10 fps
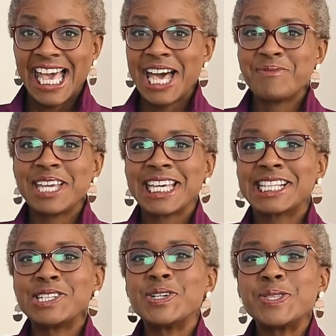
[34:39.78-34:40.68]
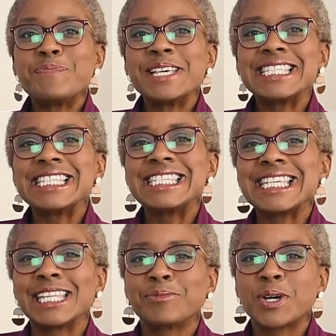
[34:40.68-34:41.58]
And we include the business
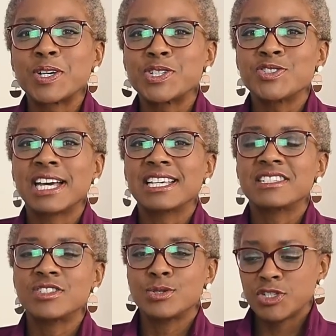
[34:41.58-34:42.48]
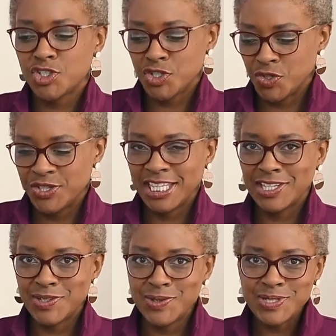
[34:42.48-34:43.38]
setup cost trackers to ensure
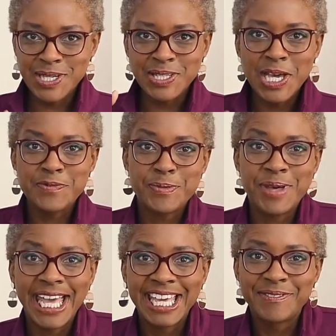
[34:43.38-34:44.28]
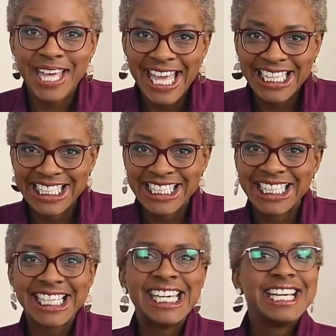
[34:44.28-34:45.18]
that you don't overpay for
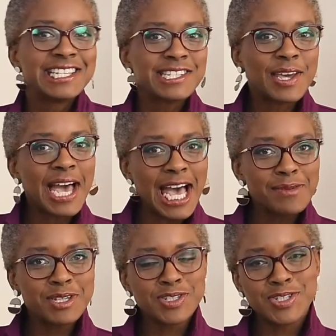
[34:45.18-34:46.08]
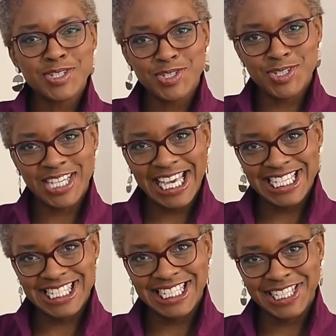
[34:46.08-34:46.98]
anything. So how much did you
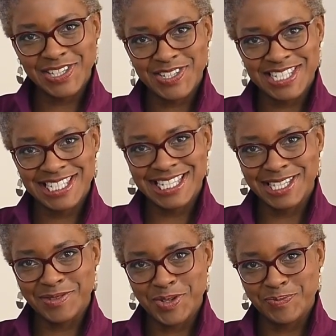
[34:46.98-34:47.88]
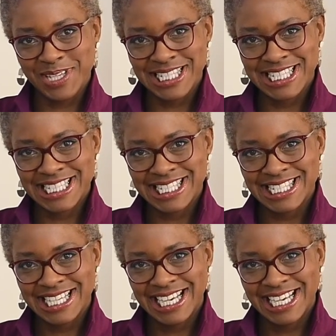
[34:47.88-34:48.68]
guess that it costs to set up your business?